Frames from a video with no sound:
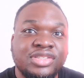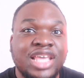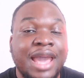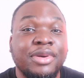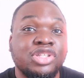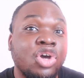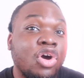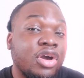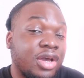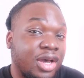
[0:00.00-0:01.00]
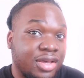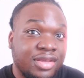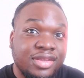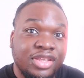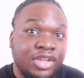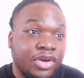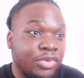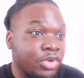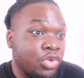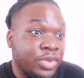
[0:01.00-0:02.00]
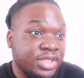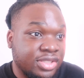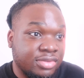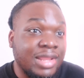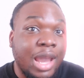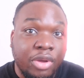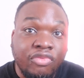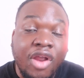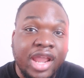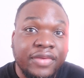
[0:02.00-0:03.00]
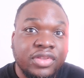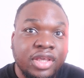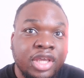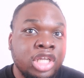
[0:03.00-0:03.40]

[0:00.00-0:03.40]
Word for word: Tama Tonga, you know, who is now arrived.